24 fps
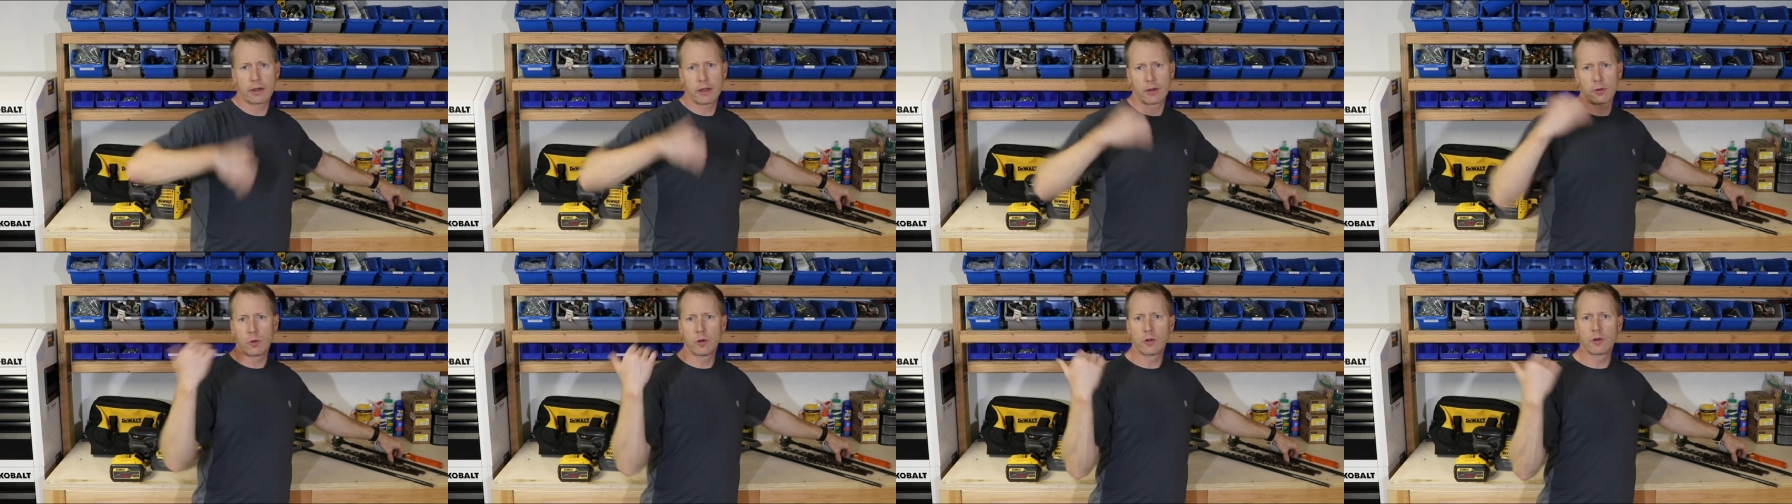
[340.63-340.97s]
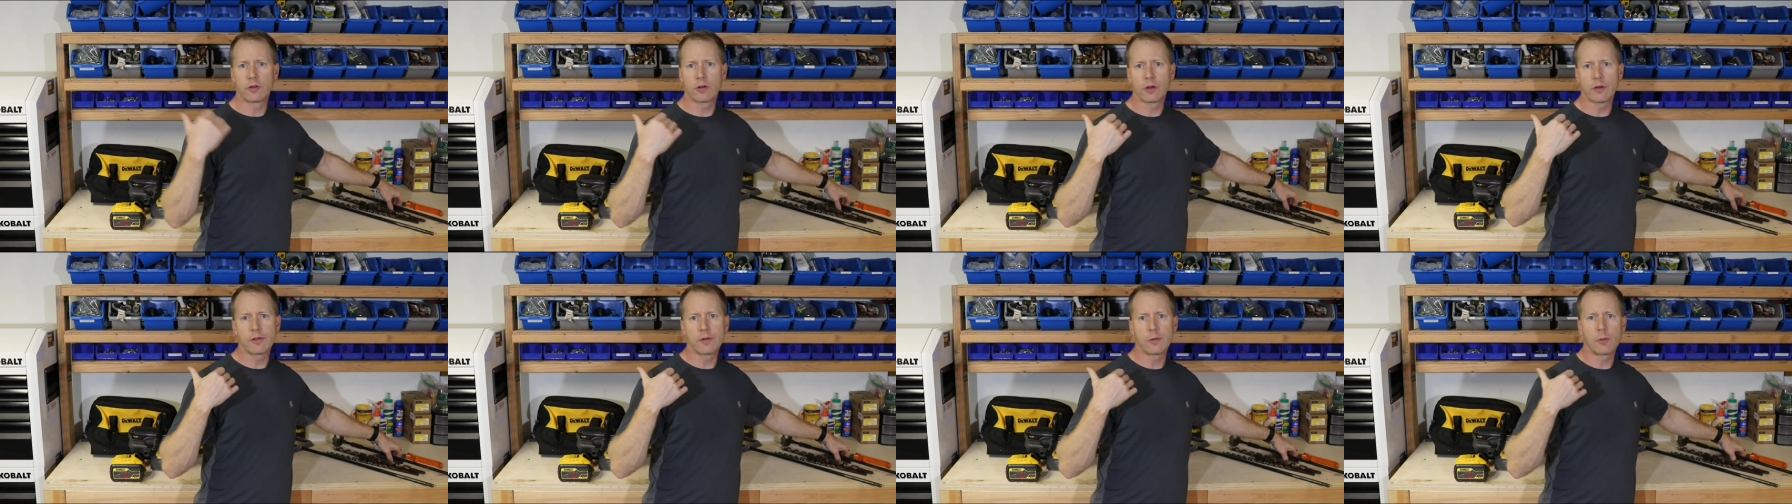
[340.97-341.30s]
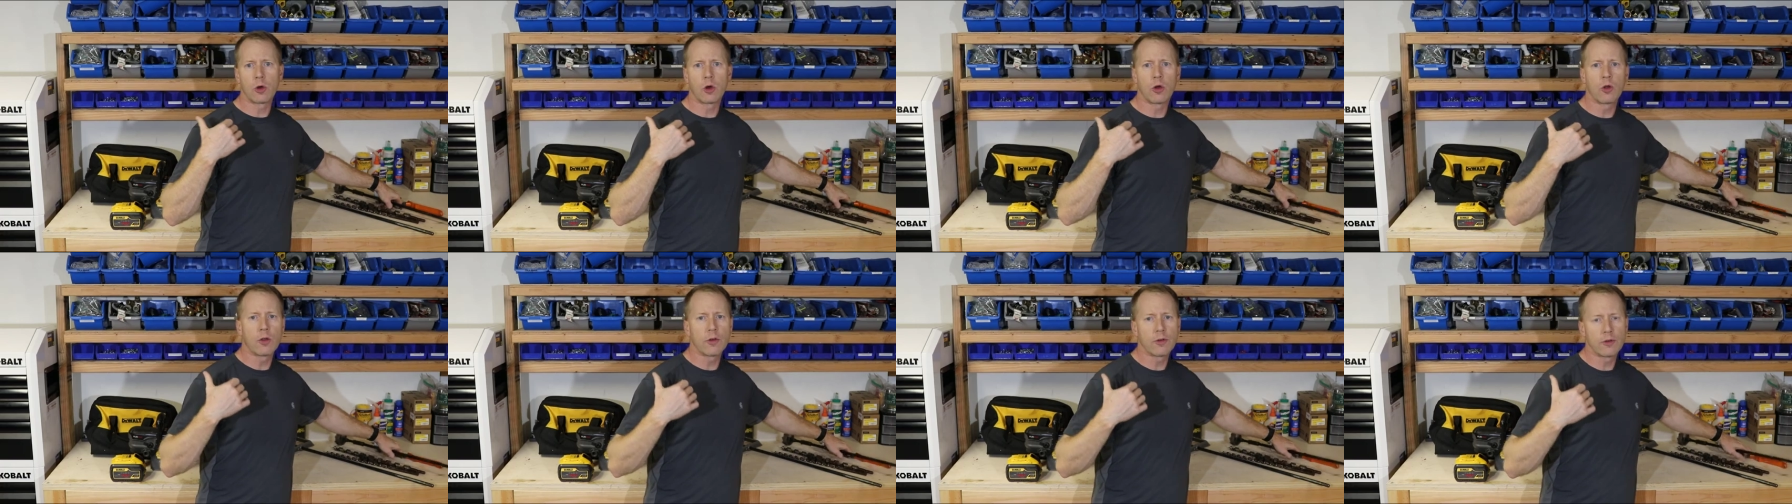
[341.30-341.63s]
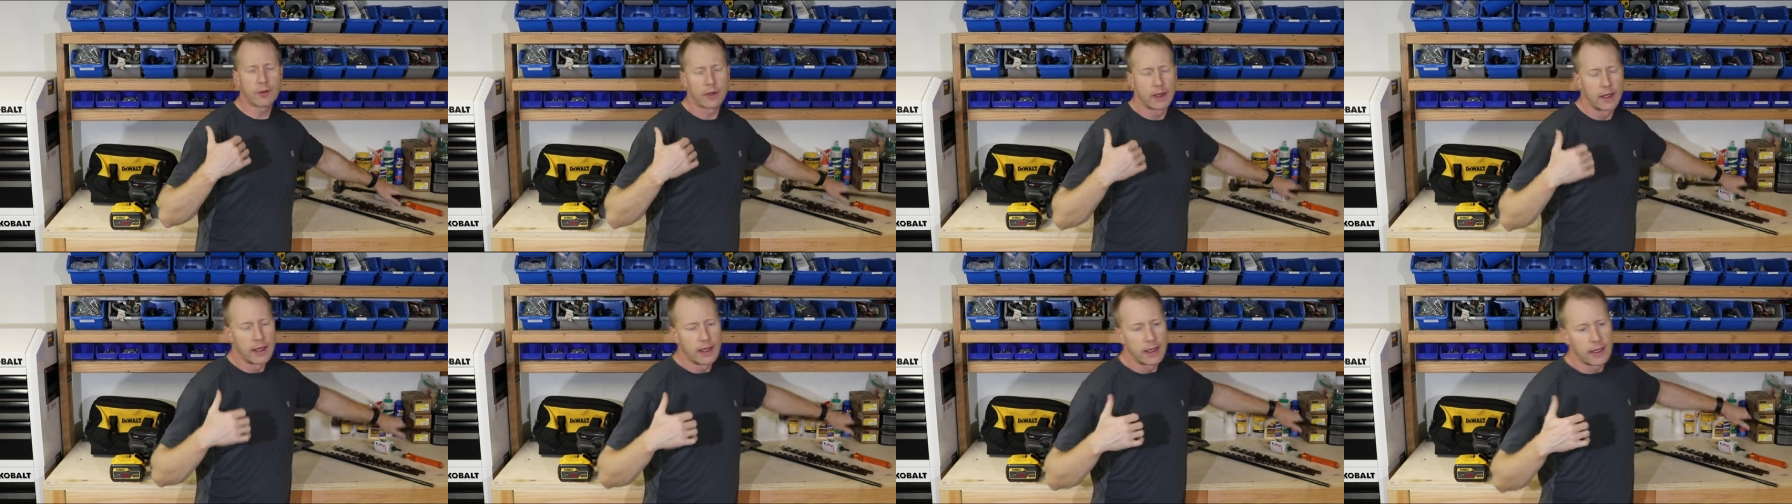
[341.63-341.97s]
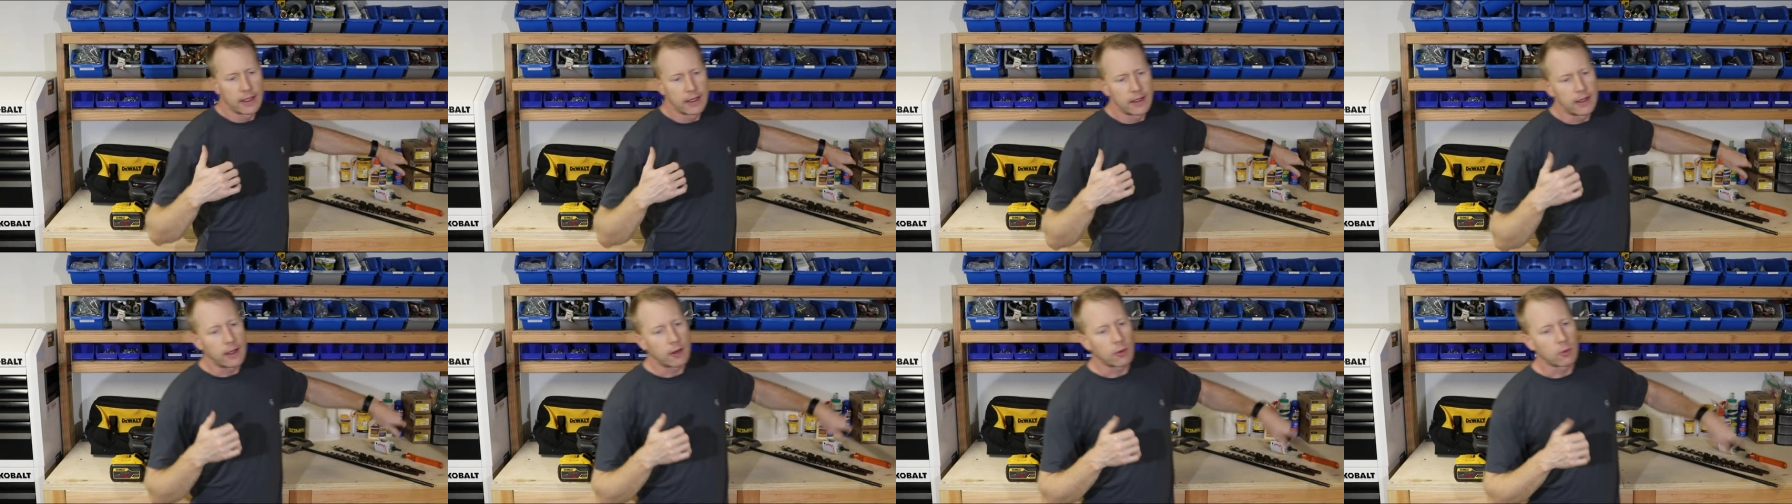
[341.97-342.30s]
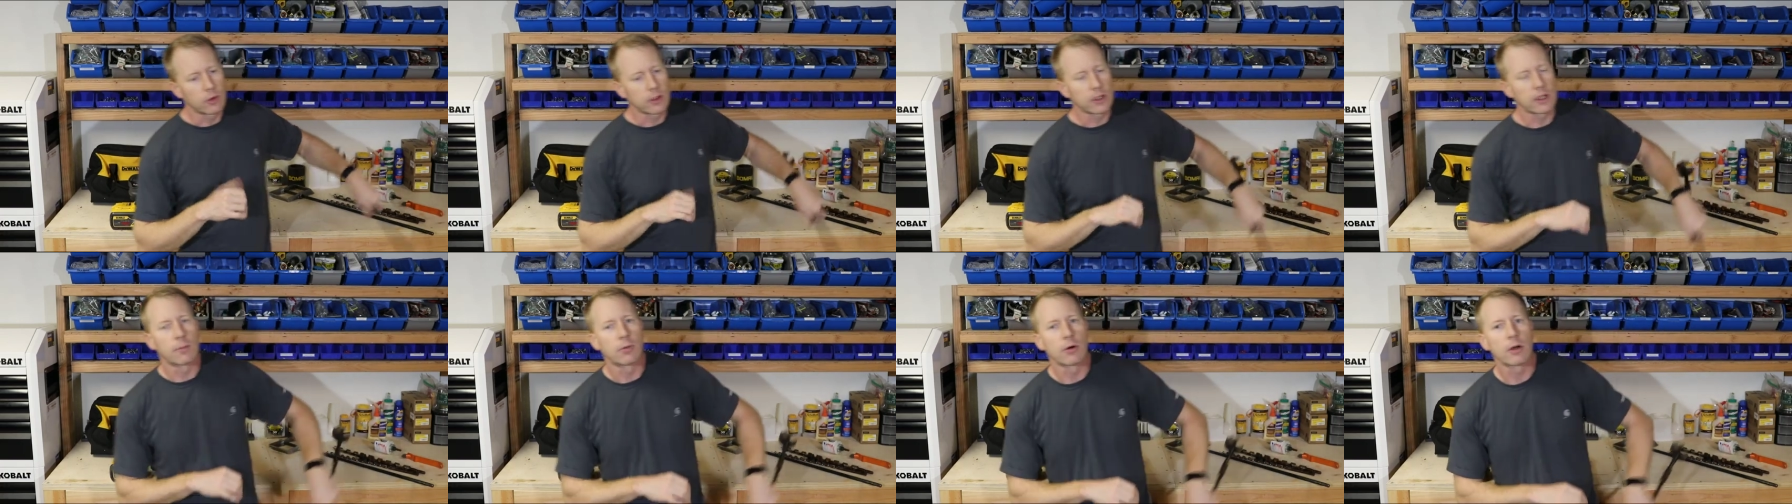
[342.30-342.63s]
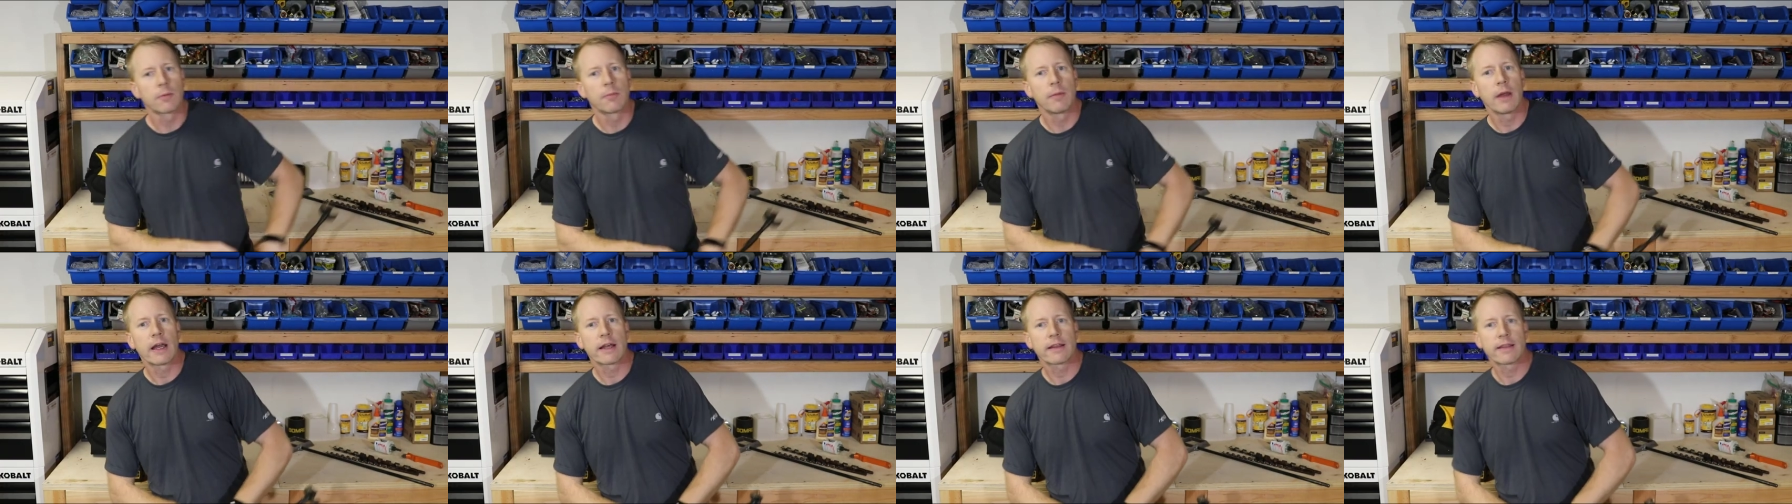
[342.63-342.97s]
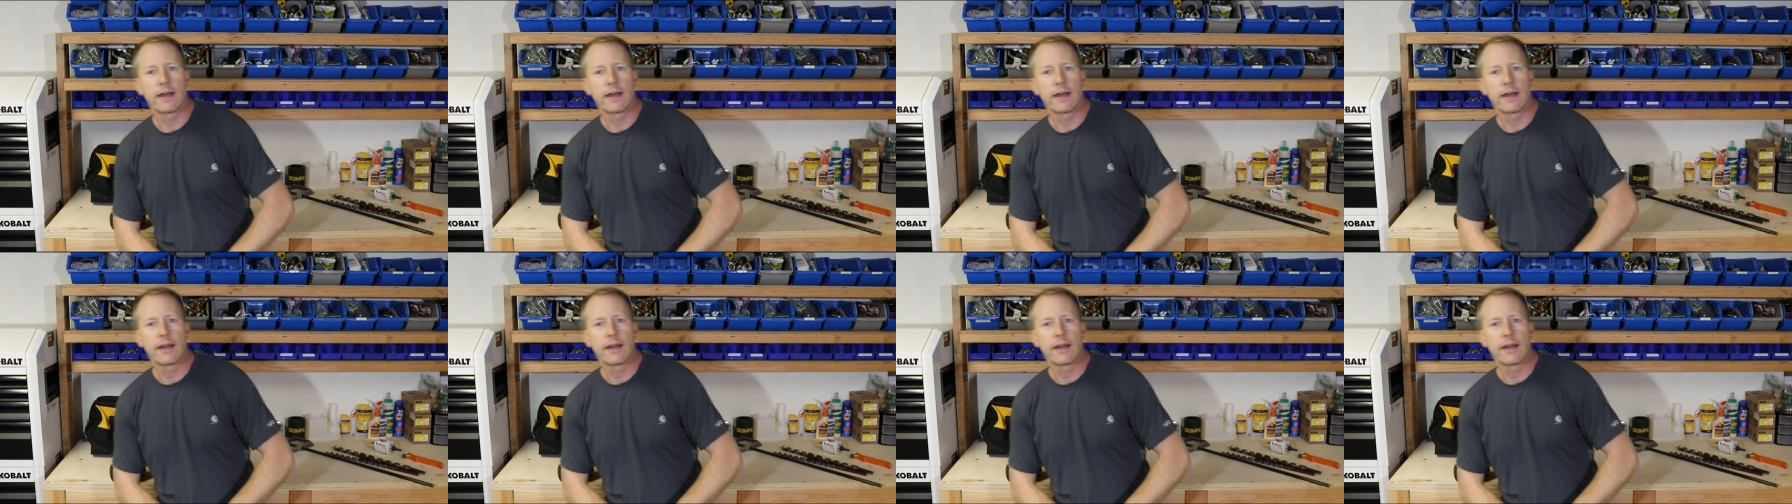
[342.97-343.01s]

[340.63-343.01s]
and we'll drill some holes, and we're going to bring back